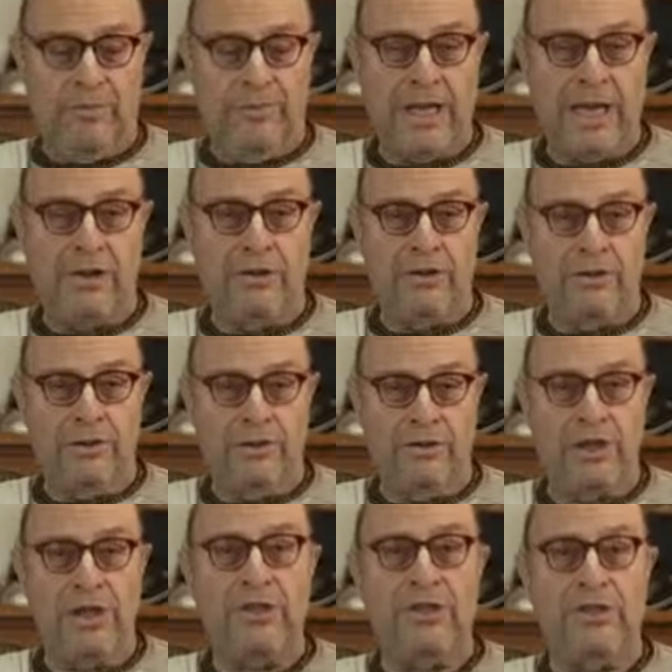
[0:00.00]
Now,
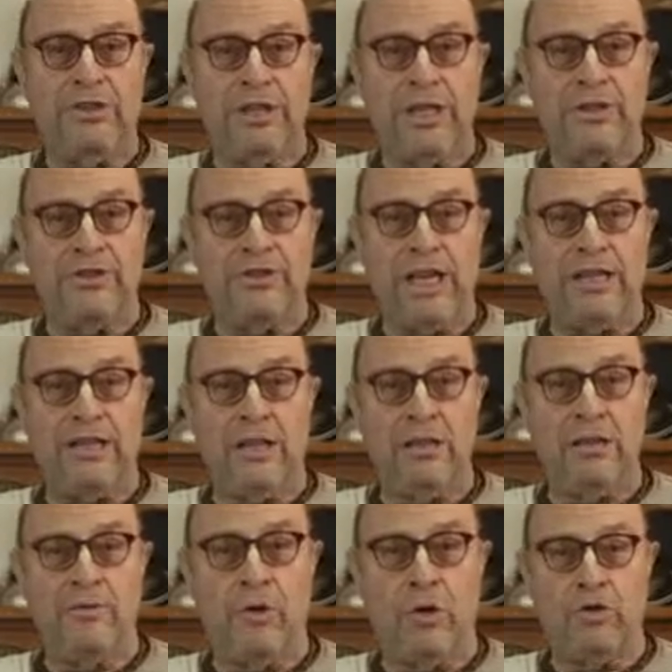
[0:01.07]
since it's said
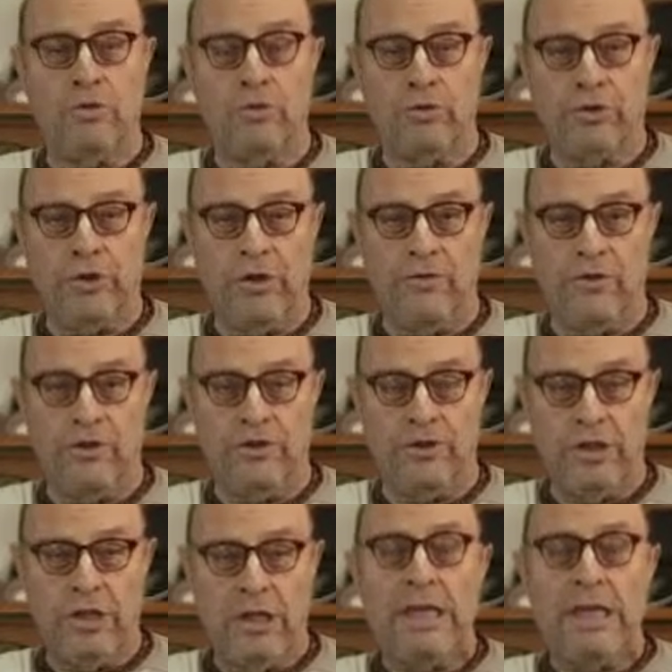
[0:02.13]
that devotional service,